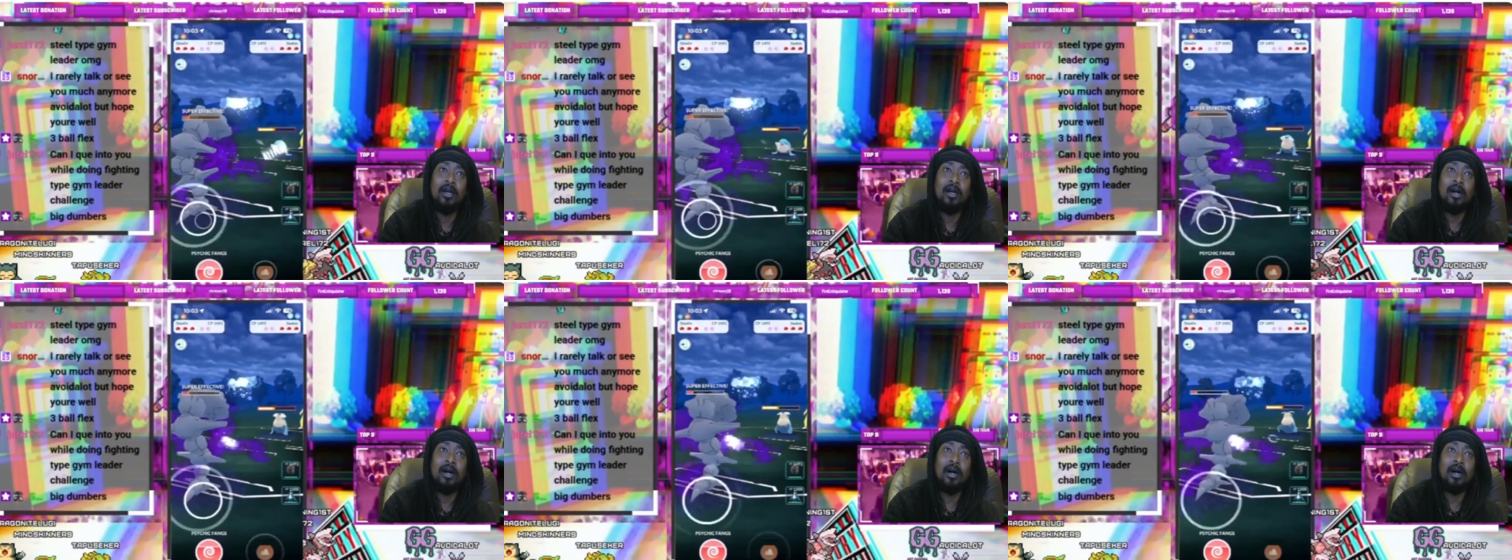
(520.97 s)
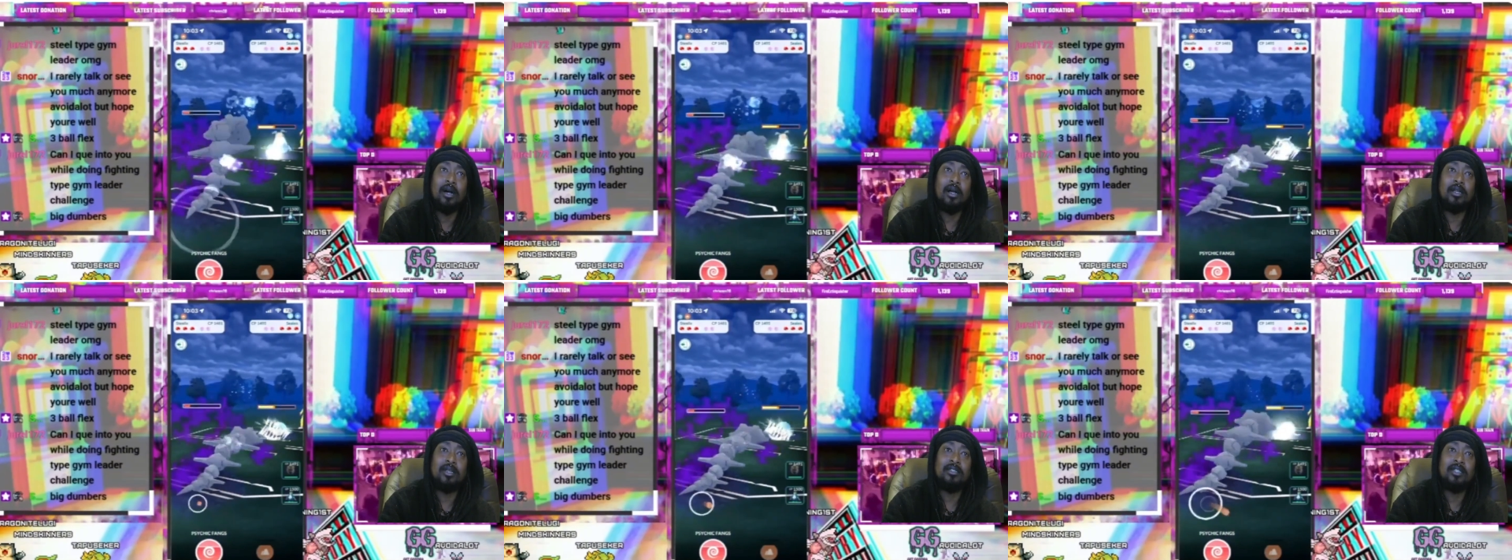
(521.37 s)

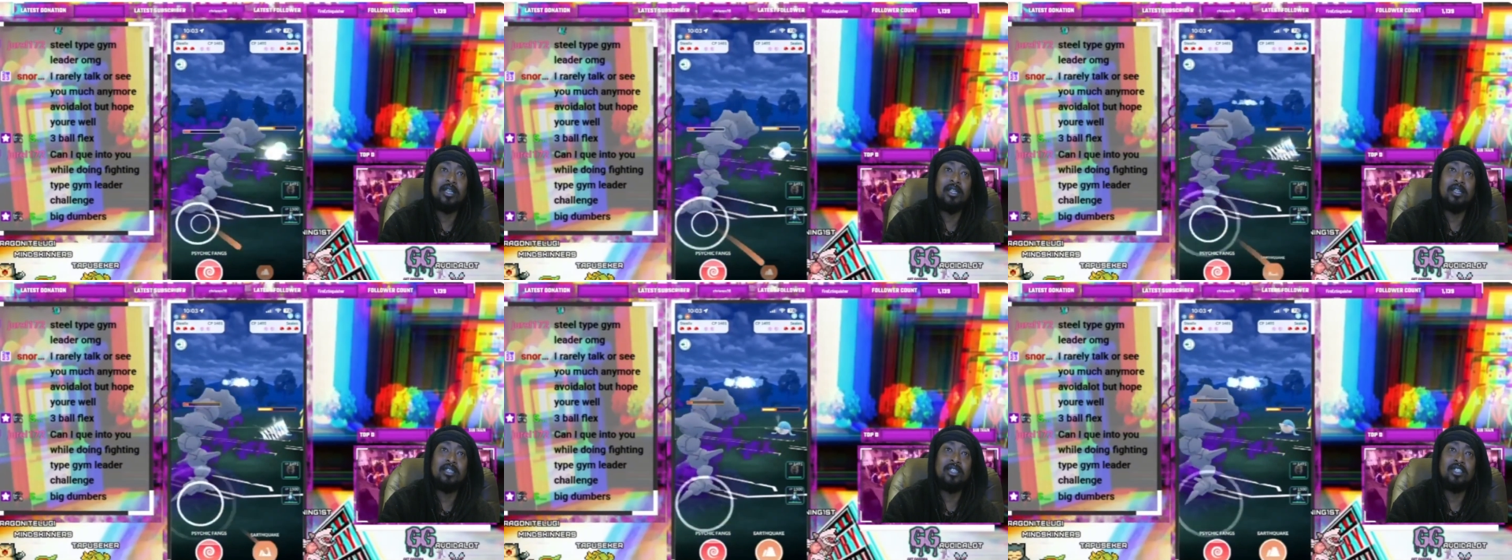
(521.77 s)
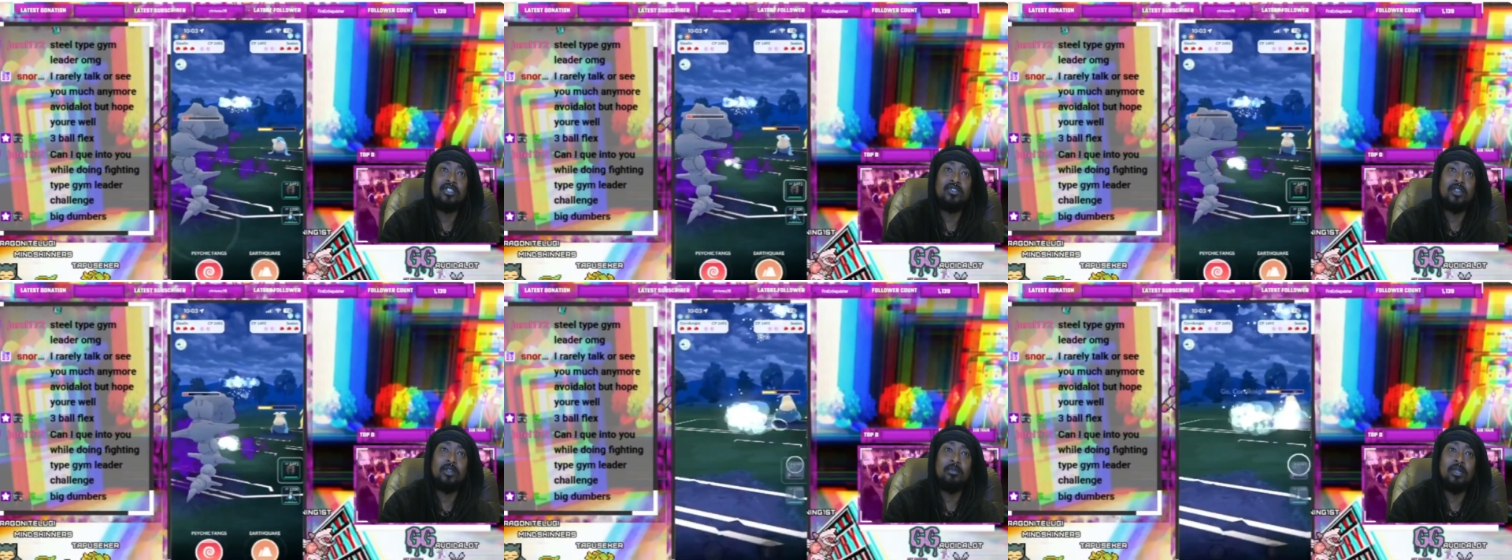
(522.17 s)
Steelix
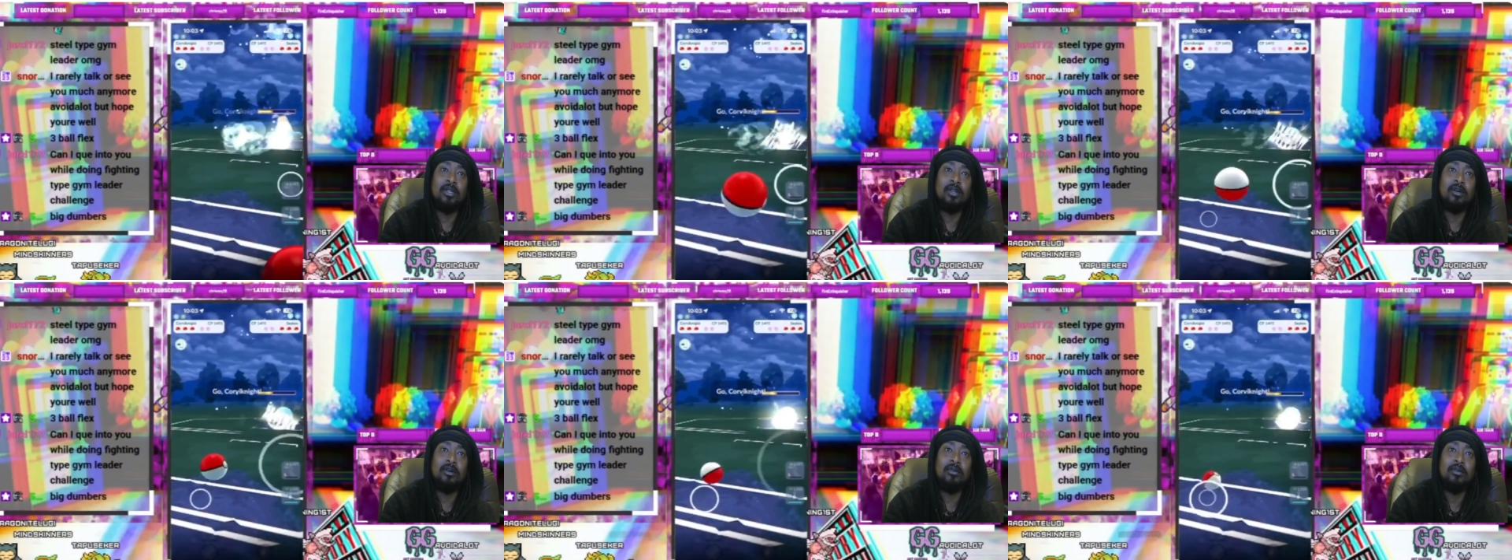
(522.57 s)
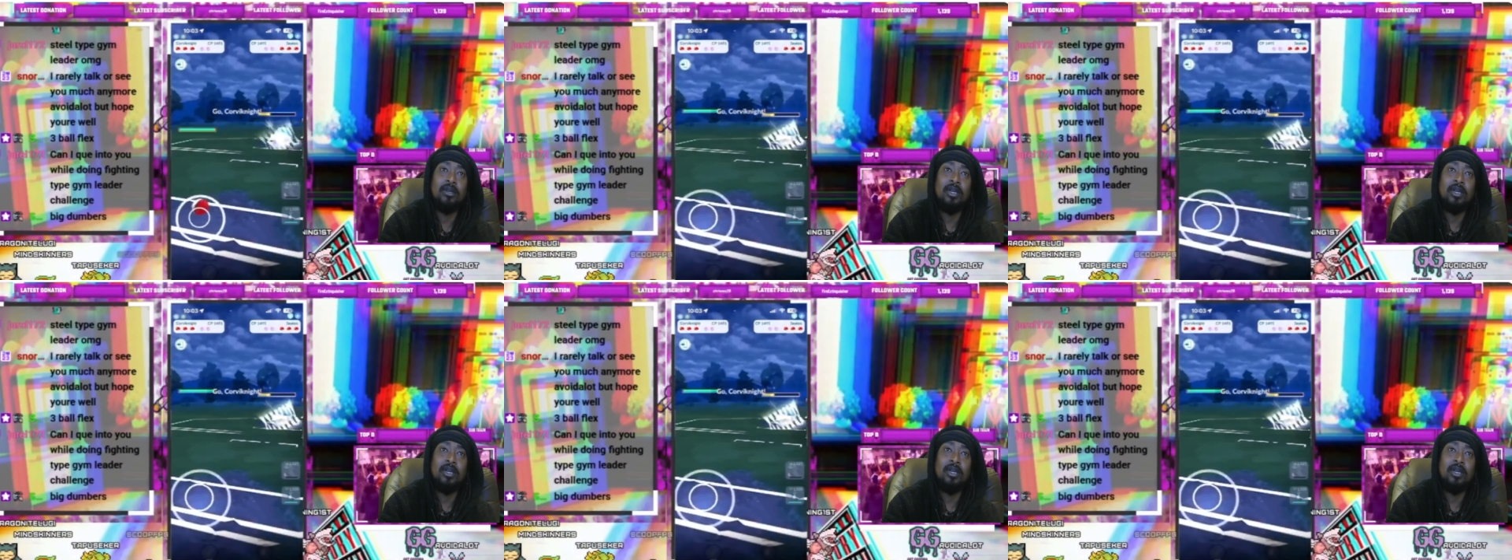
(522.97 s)
extremely low.